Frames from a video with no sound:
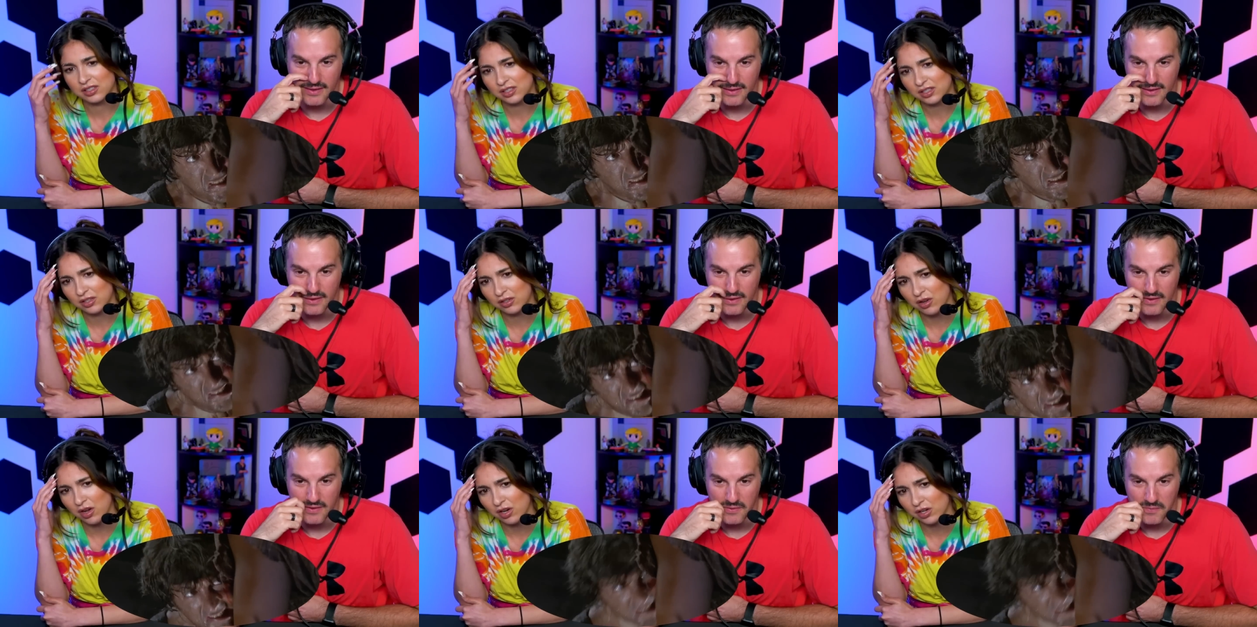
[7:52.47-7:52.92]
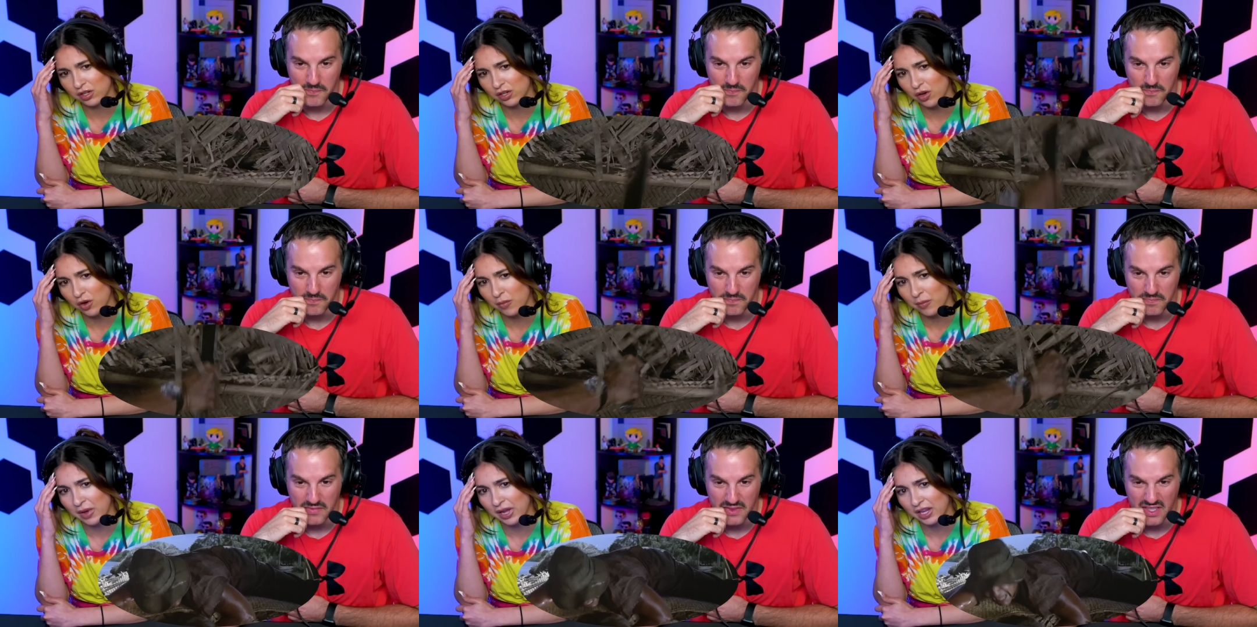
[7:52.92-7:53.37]
Speaker 1: You gotta go,
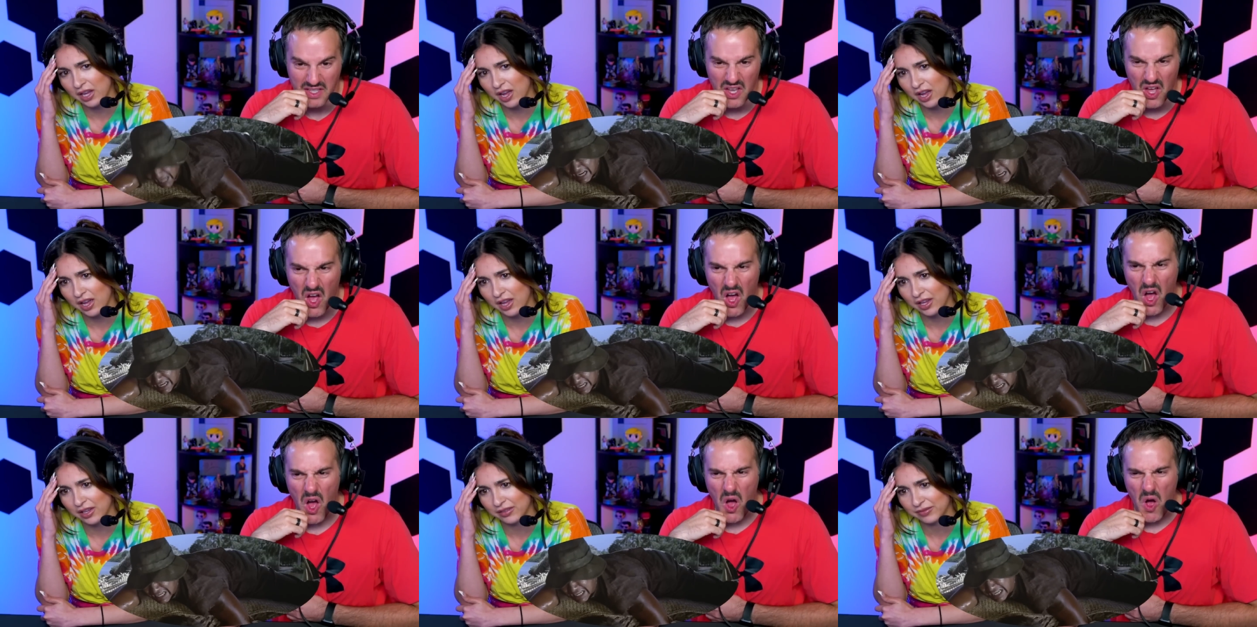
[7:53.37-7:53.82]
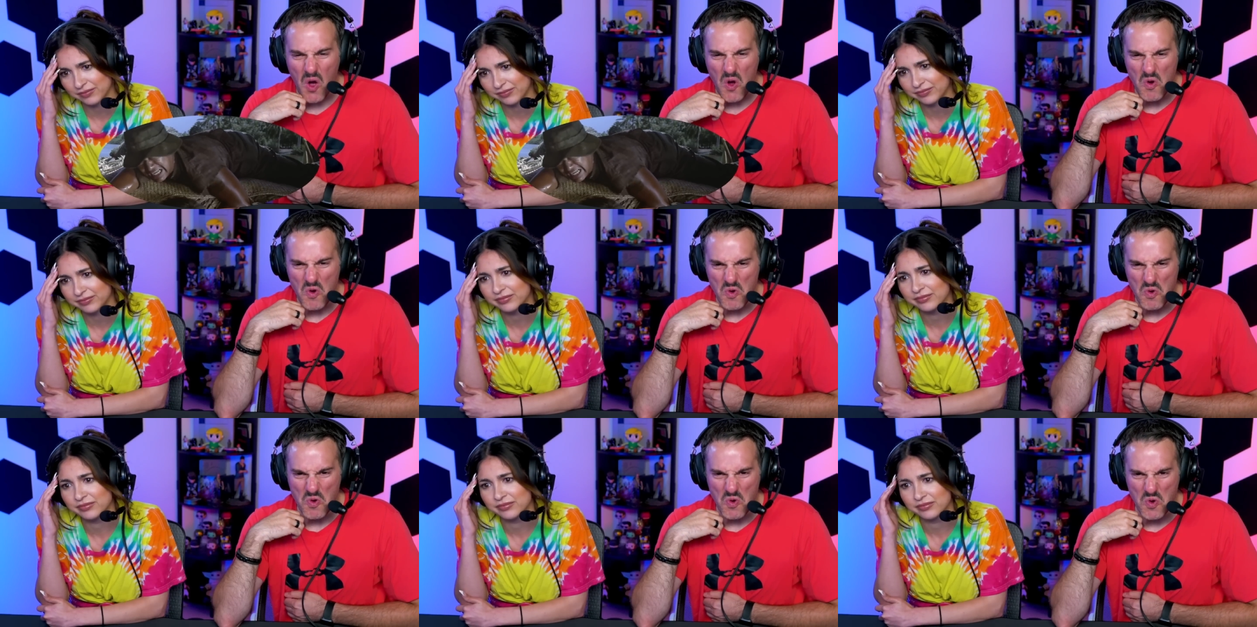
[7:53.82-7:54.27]
my guy.
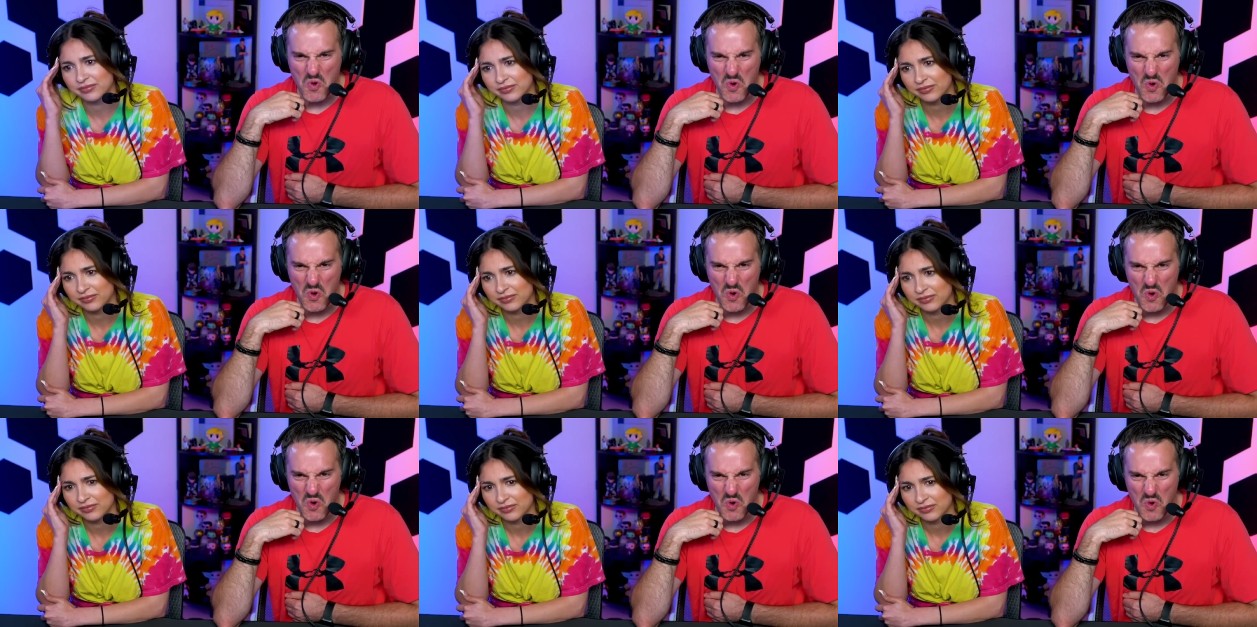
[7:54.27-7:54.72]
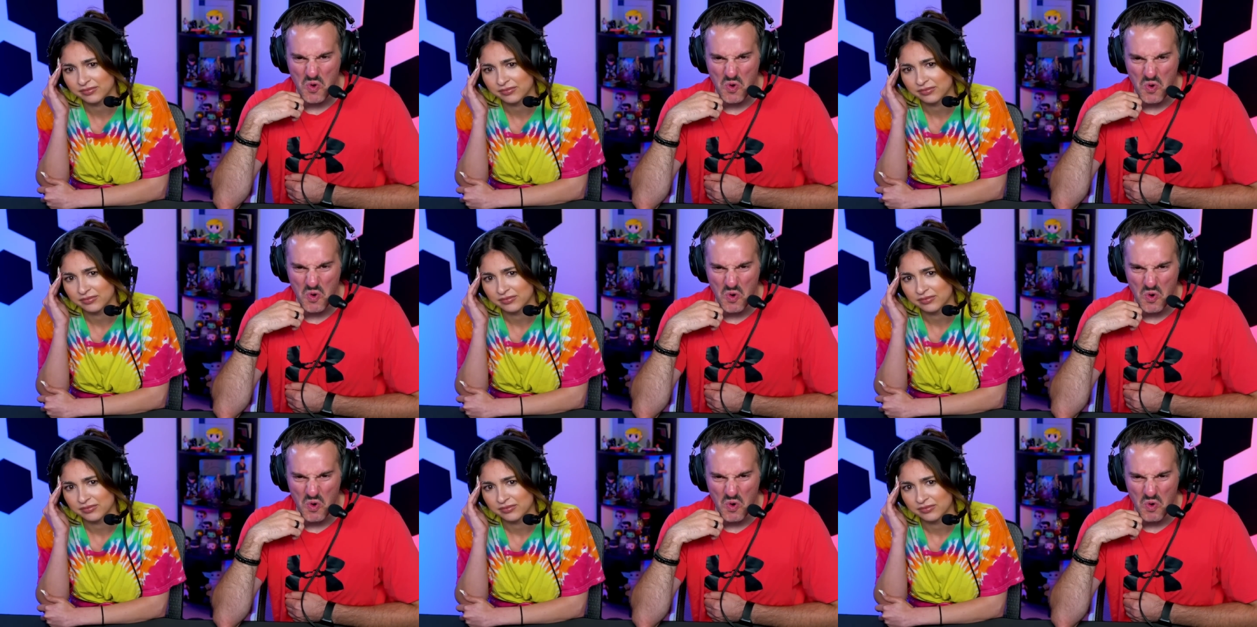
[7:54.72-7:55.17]

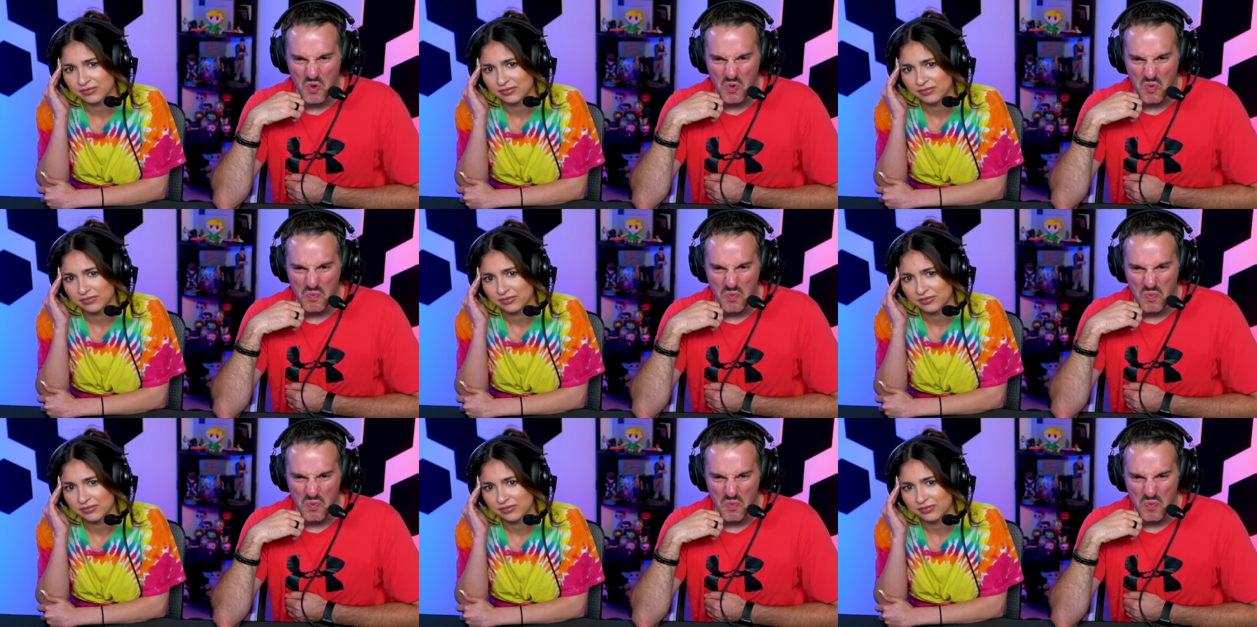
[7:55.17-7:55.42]
Speaker 2: Oh